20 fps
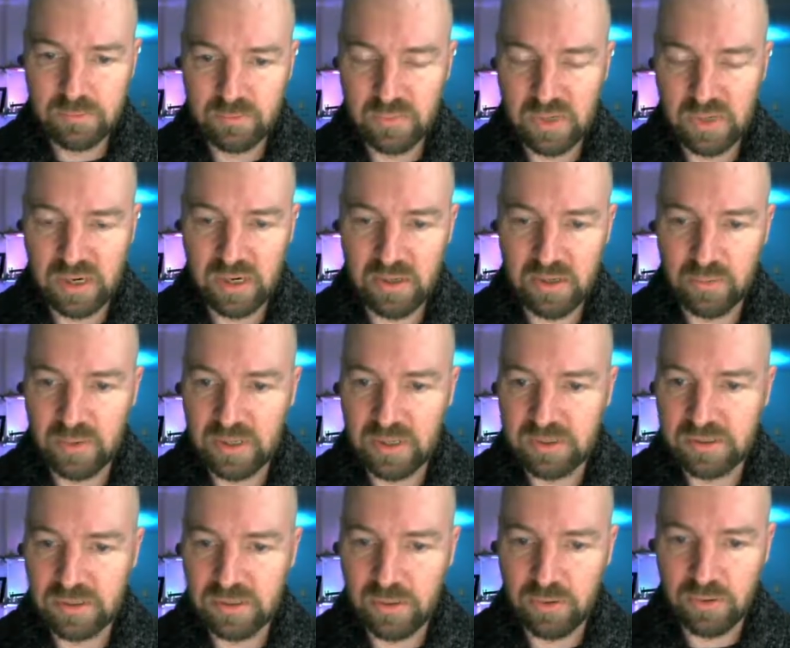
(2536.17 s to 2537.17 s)
But anyway,
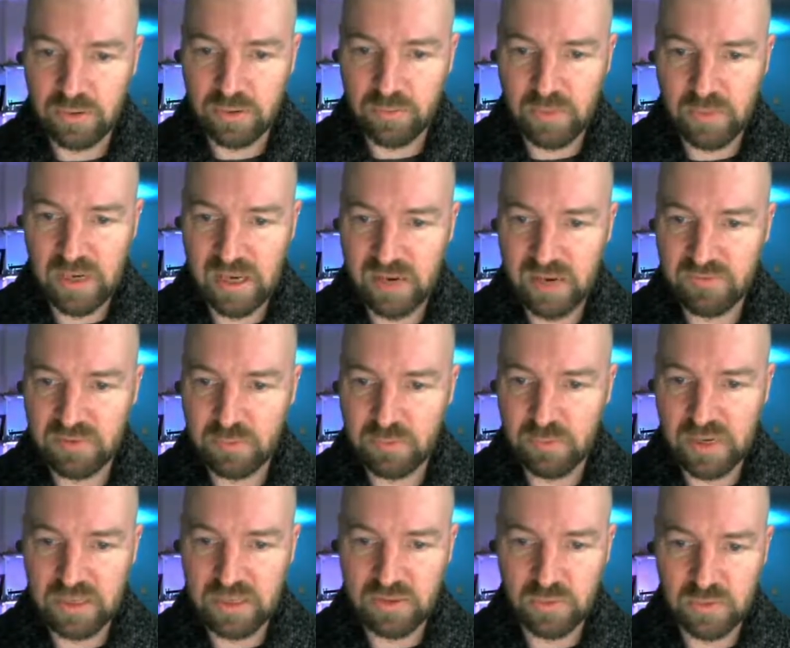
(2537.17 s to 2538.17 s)
so you may have to
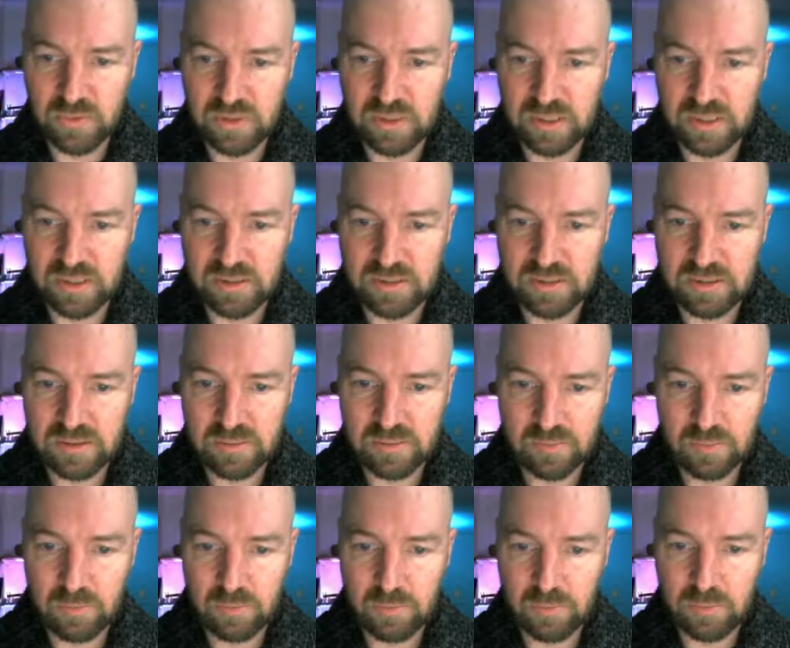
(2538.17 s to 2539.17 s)
mess with this,
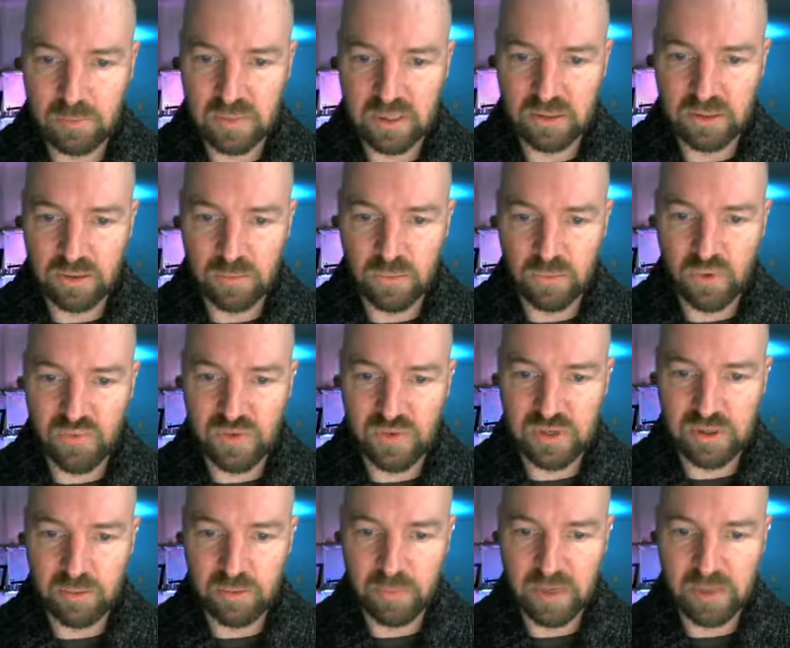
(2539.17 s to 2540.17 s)
either moving
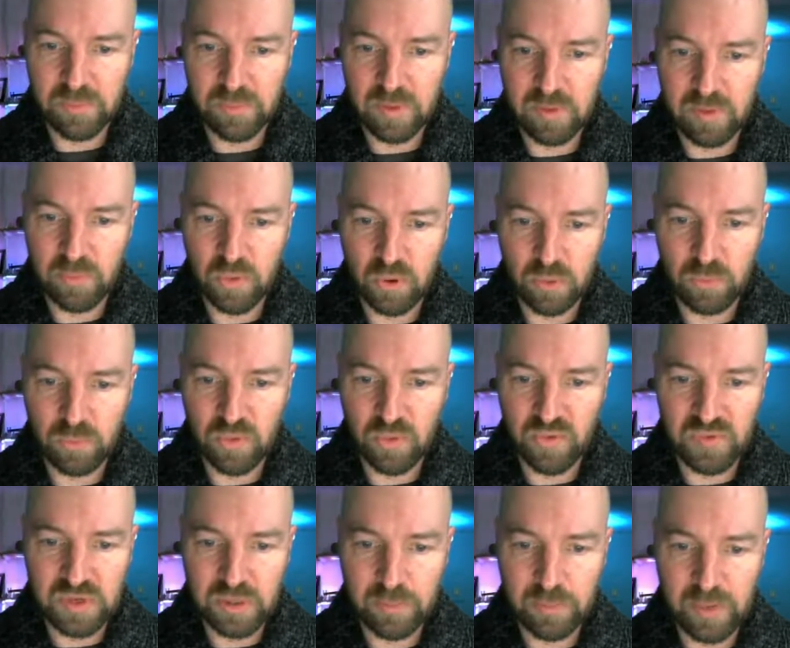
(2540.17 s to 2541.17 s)
your minimum or
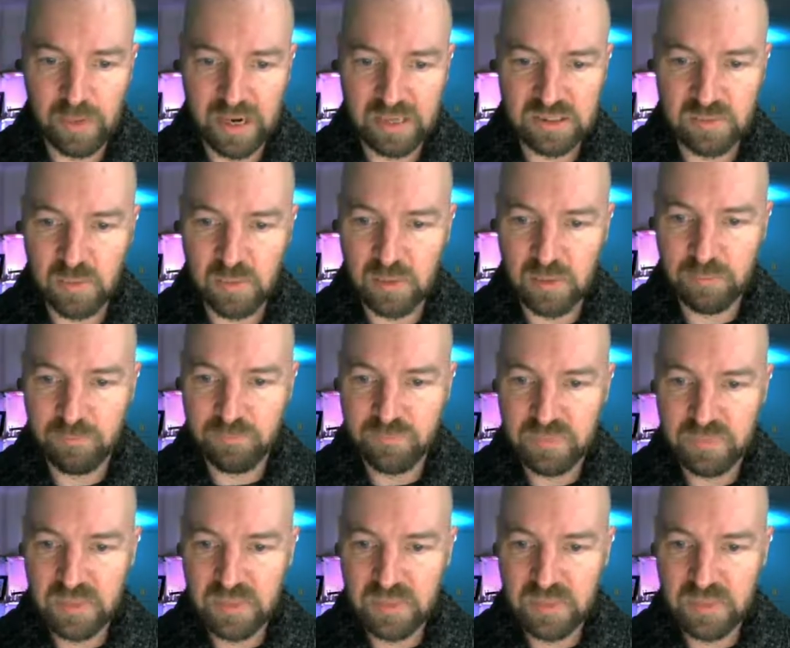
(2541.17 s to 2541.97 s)
moving your maximum.